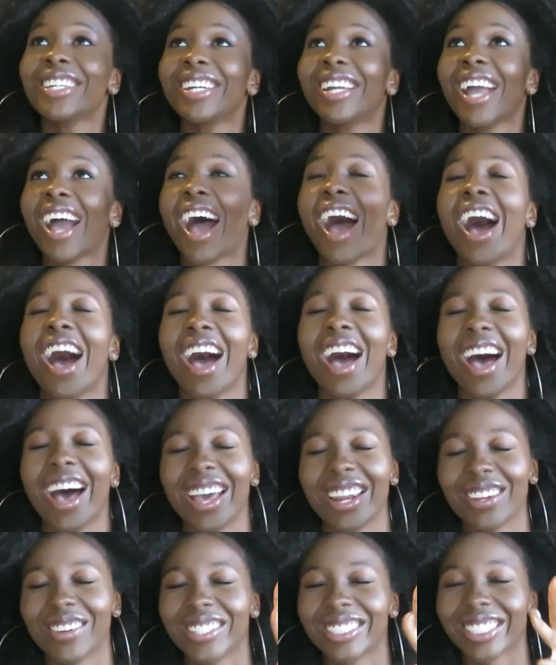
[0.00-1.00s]

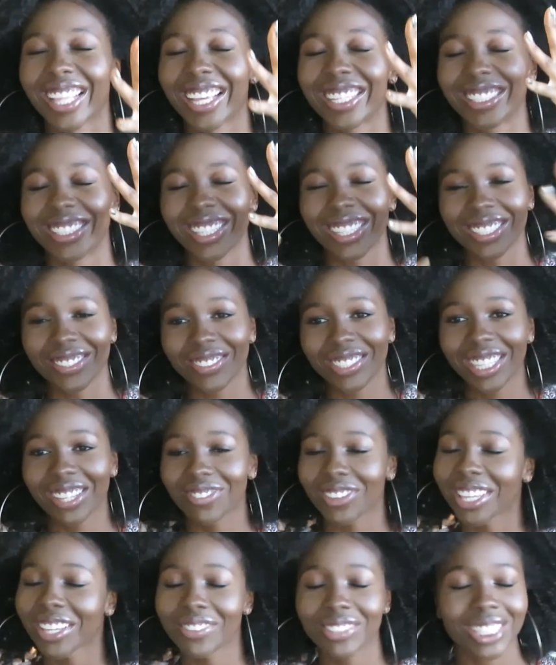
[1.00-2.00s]
God. It was like such a
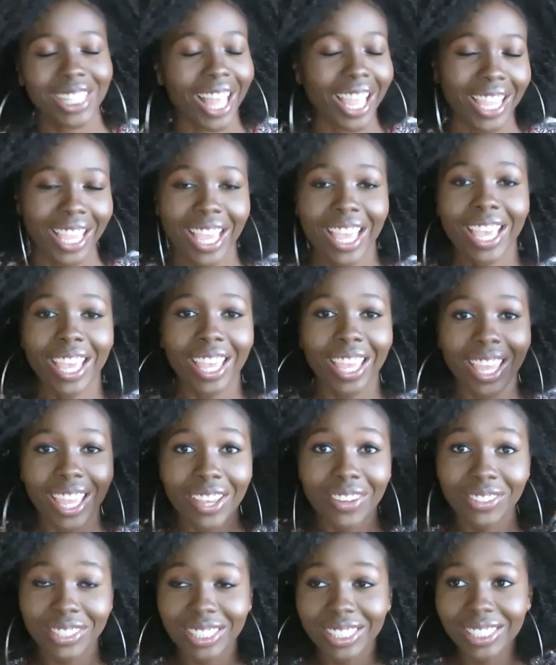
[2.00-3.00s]
relief. And he was like,
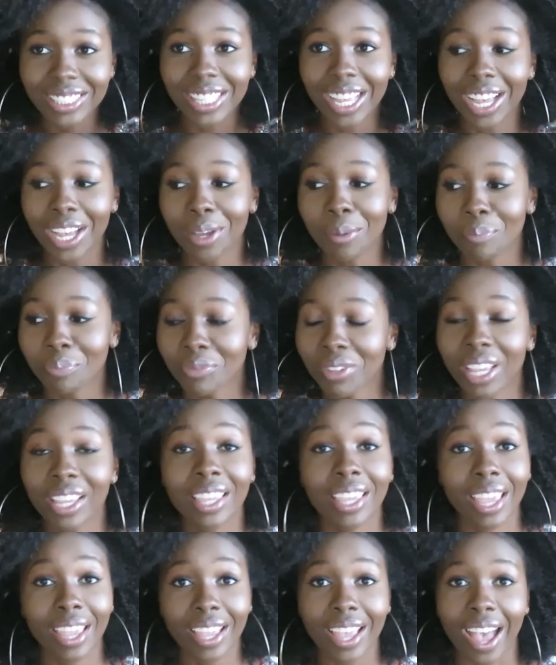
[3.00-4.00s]
it was this, a
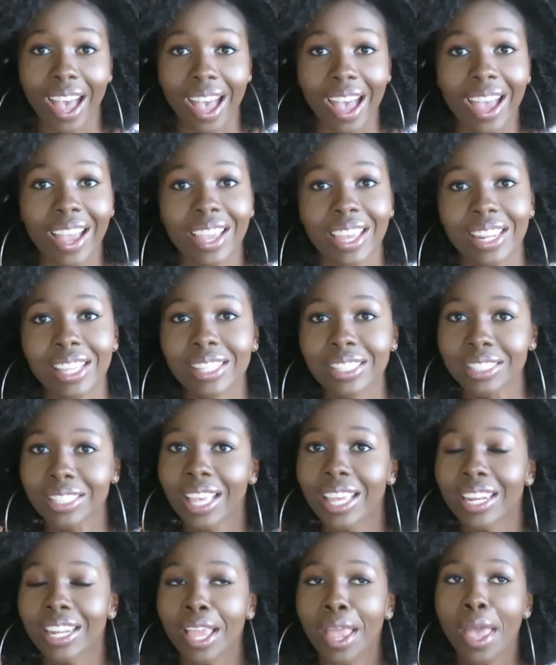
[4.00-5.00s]
gay guy, and he
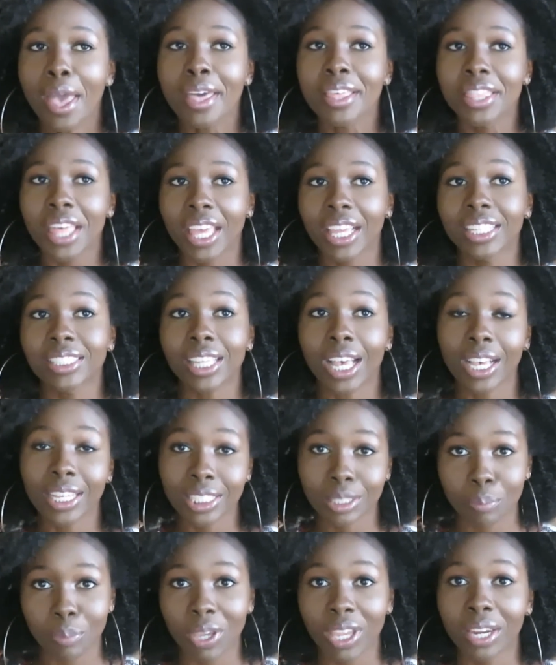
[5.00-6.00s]
said that his
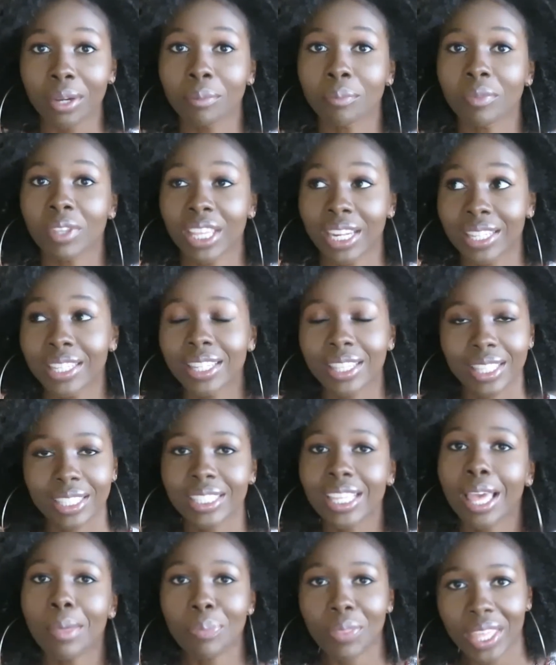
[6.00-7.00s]
husband, the
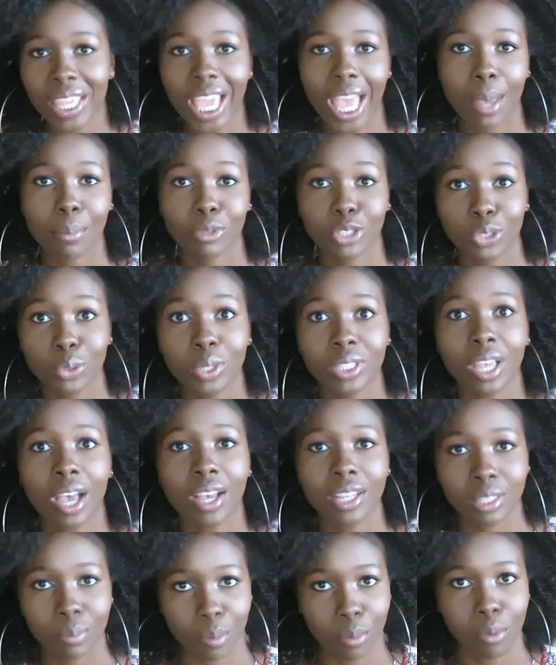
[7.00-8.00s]
same thing happened to his
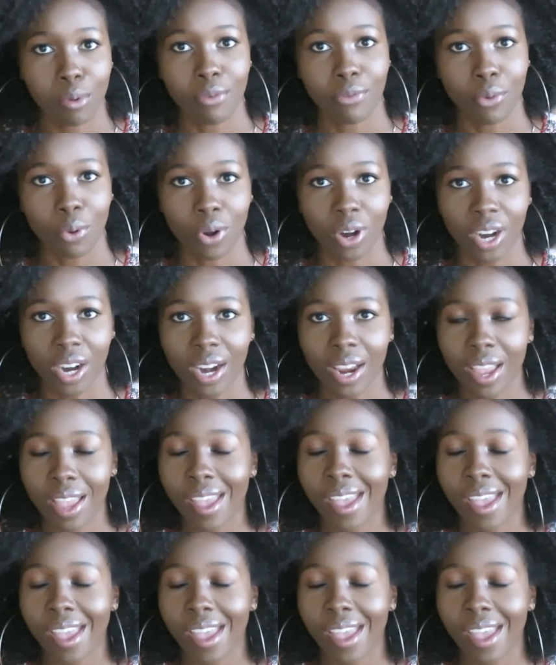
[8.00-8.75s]
husband before.